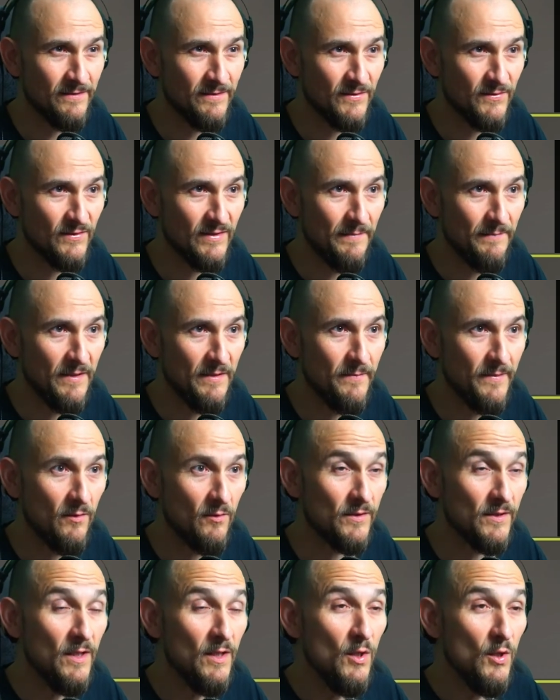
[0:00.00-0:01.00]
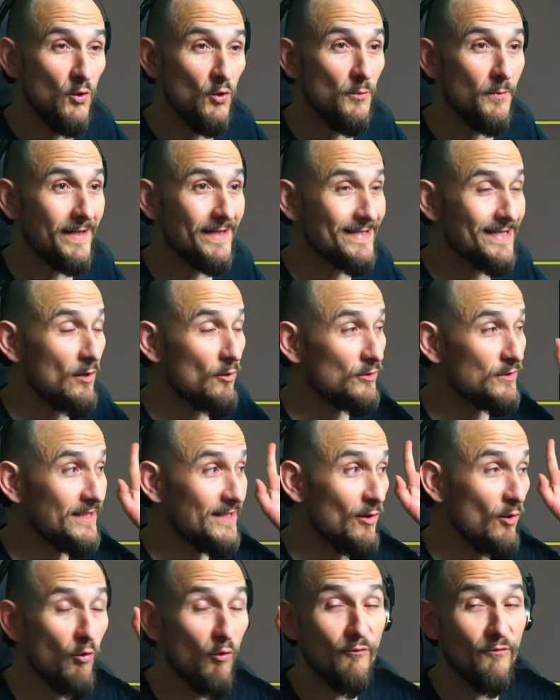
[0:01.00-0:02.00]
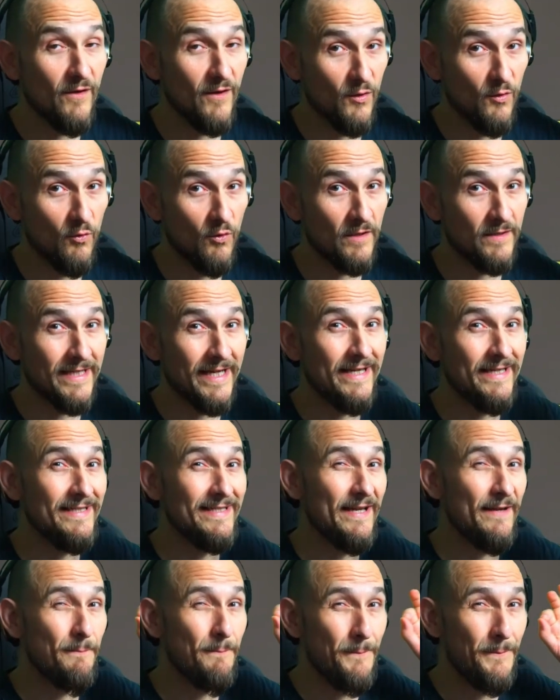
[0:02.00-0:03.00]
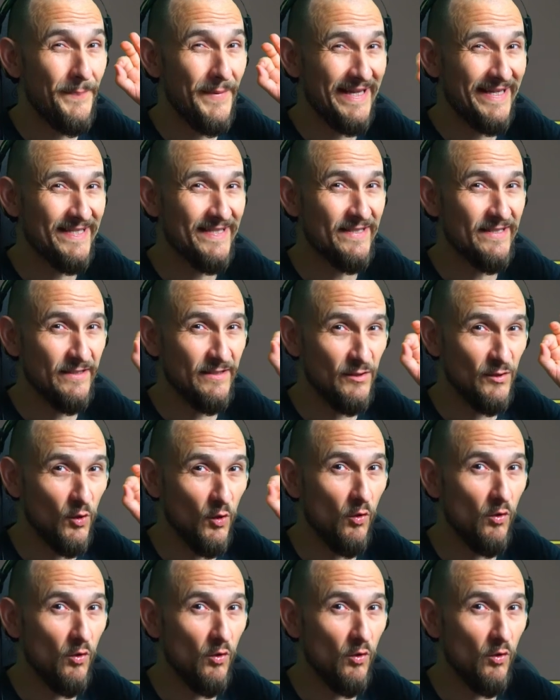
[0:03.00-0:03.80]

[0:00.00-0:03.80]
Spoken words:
By the way, also the Overlord, one of the best reels in the game.